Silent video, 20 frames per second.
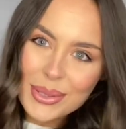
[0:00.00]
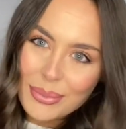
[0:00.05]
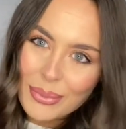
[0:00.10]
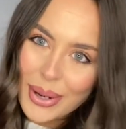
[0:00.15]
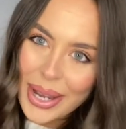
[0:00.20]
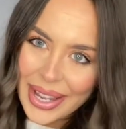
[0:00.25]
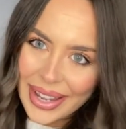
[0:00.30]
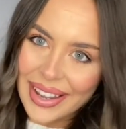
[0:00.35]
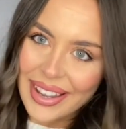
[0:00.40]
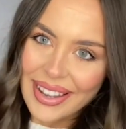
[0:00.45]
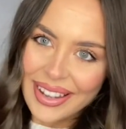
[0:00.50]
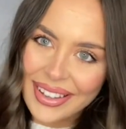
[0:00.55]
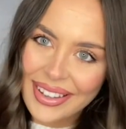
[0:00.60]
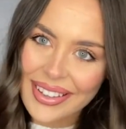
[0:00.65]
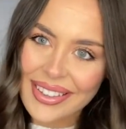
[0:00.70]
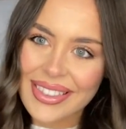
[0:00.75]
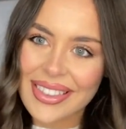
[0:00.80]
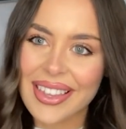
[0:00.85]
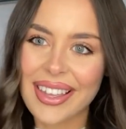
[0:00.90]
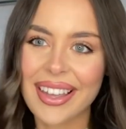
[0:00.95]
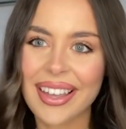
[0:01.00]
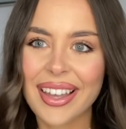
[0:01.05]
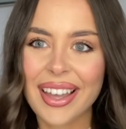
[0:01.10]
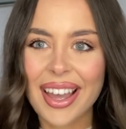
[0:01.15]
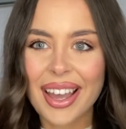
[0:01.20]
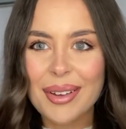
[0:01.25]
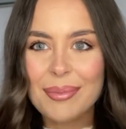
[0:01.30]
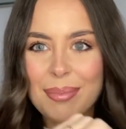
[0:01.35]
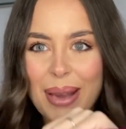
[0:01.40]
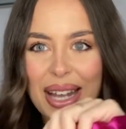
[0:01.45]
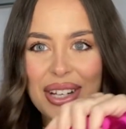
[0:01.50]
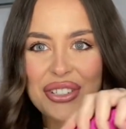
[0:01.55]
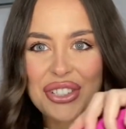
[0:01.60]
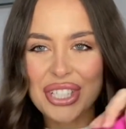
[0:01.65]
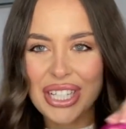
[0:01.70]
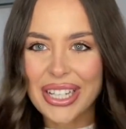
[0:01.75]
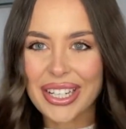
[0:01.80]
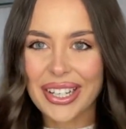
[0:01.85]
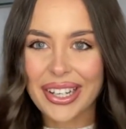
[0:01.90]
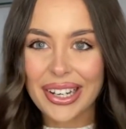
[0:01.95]
with
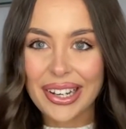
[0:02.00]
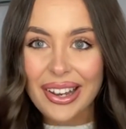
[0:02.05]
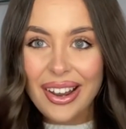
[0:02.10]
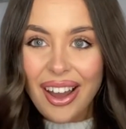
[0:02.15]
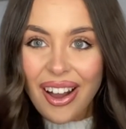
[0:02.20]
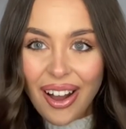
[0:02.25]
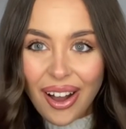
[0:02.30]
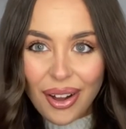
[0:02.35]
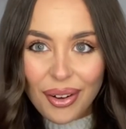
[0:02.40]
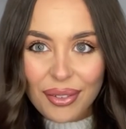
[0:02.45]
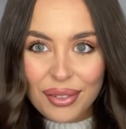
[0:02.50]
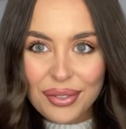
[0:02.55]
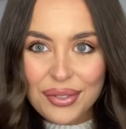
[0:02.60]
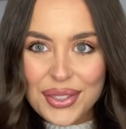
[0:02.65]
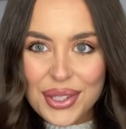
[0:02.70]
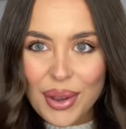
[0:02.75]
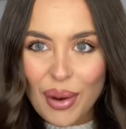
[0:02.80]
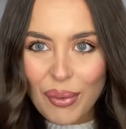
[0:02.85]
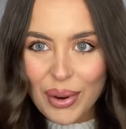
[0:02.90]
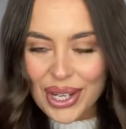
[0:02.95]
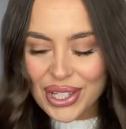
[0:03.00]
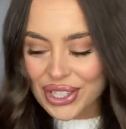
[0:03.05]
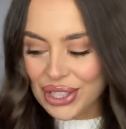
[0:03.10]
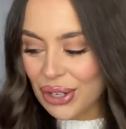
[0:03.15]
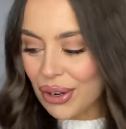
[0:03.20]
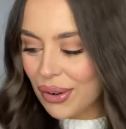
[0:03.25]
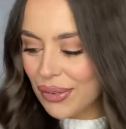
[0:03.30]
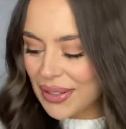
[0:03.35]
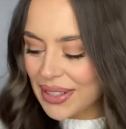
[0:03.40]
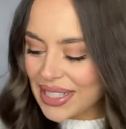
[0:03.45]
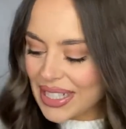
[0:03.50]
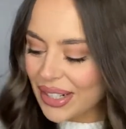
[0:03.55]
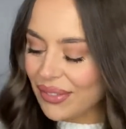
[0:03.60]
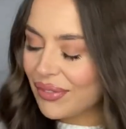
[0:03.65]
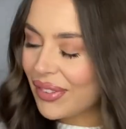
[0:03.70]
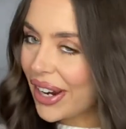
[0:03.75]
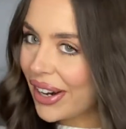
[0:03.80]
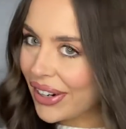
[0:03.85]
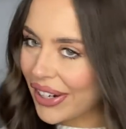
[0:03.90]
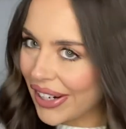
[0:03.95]
matching gloves, which are obviously
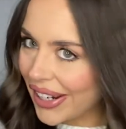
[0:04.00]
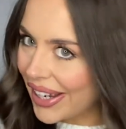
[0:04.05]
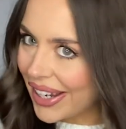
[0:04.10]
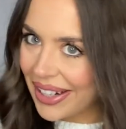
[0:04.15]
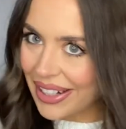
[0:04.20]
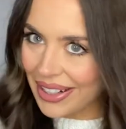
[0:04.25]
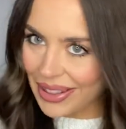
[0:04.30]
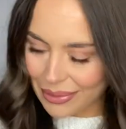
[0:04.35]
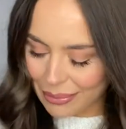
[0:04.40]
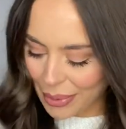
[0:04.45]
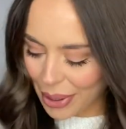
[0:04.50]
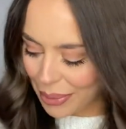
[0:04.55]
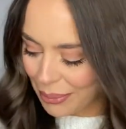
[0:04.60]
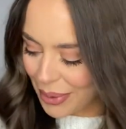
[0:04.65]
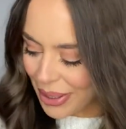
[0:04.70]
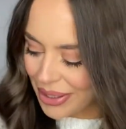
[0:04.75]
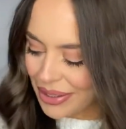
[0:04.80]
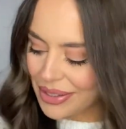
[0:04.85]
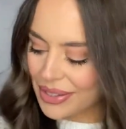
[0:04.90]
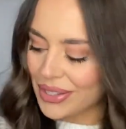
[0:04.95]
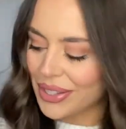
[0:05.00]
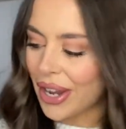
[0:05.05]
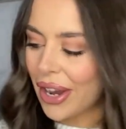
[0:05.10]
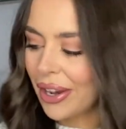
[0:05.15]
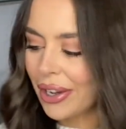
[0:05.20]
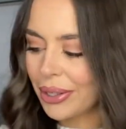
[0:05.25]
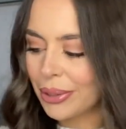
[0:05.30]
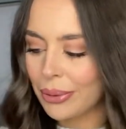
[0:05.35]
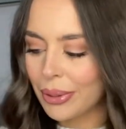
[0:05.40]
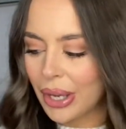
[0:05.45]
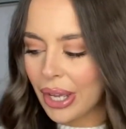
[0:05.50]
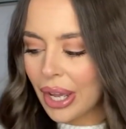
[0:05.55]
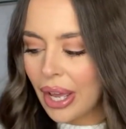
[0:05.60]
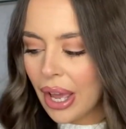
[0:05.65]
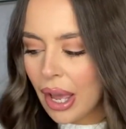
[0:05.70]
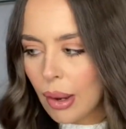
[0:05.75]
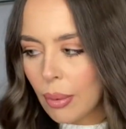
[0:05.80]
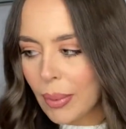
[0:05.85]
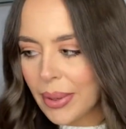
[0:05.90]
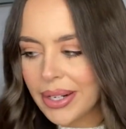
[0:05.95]
very in at the moment. So
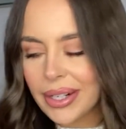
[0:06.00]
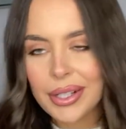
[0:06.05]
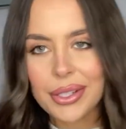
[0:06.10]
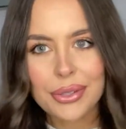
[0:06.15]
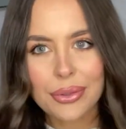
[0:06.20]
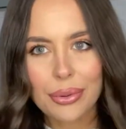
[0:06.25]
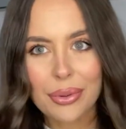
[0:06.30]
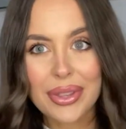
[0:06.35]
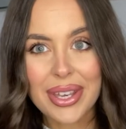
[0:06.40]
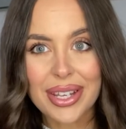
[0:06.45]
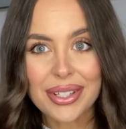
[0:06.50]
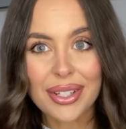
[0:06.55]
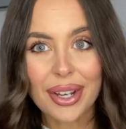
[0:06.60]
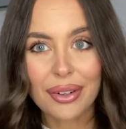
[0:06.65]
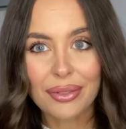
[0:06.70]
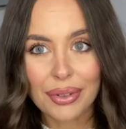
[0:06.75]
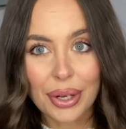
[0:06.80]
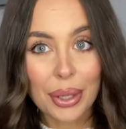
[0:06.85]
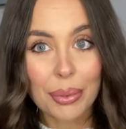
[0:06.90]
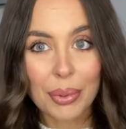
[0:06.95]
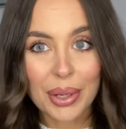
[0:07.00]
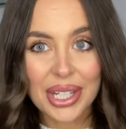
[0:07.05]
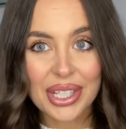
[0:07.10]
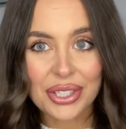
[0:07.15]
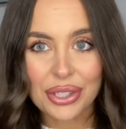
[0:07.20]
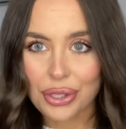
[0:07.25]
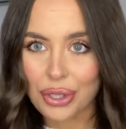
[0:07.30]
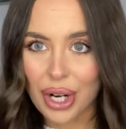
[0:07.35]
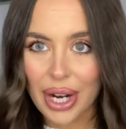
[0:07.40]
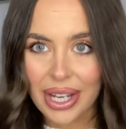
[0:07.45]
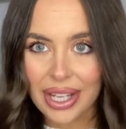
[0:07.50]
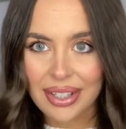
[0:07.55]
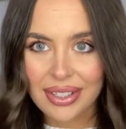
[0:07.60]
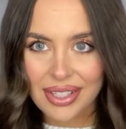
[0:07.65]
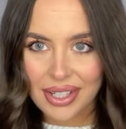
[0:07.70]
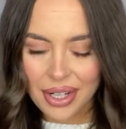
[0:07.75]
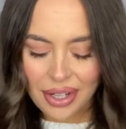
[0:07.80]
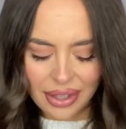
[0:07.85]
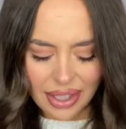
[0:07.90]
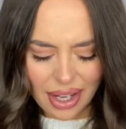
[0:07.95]
when I saw this, I really wanted to try it because I
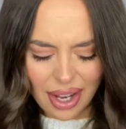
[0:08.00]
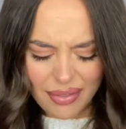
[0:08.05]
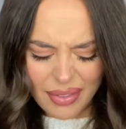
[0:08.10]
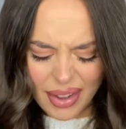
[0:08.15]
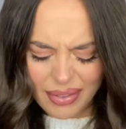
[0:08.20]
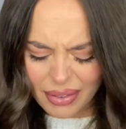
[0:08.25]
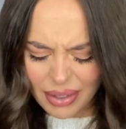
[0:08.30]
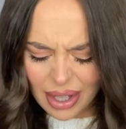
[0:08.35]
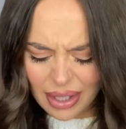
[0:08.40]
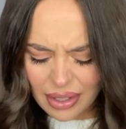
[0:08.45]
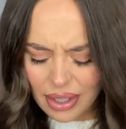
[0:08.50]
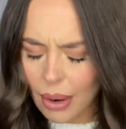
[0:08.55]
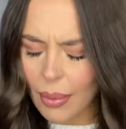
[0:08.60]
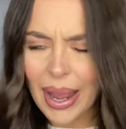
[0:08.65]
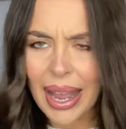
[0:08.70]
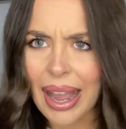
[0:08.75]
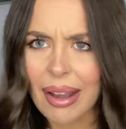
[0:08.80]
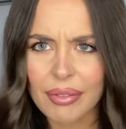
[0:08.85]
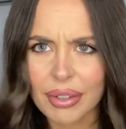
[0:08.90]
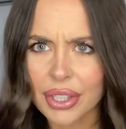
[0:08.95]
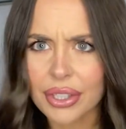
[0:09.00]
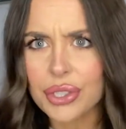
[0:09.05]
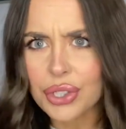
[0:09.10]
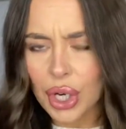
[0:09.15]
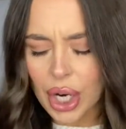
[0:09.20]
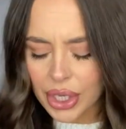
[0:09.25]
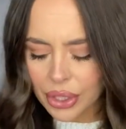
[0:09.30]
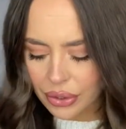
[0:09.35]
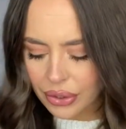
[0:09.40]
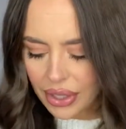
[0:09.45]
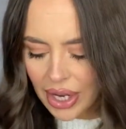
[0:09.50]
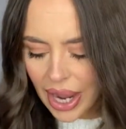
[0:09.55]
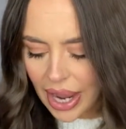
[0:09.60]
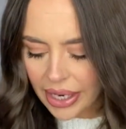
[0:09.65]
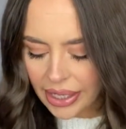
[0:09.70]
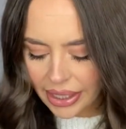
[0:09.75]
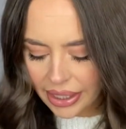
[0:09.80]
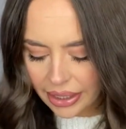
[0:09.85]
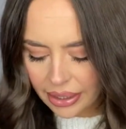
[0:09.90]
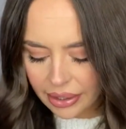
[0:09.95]
don't think I've ever, no, I haven't tried on
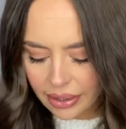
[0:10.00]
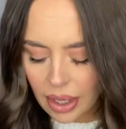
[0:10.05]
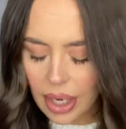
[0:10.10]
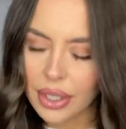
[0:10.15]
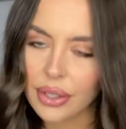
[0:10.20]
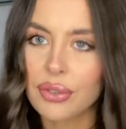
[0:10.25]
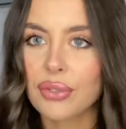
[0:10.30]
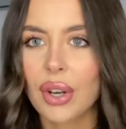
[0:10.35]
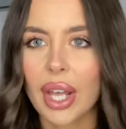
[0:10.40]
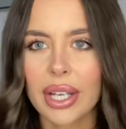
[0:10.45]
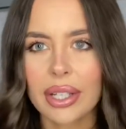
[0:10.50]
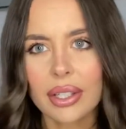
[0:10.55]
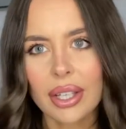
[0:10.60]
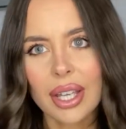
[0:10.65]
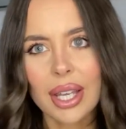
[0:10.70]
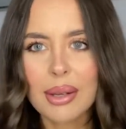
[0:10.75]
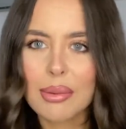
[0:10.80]
any kind of like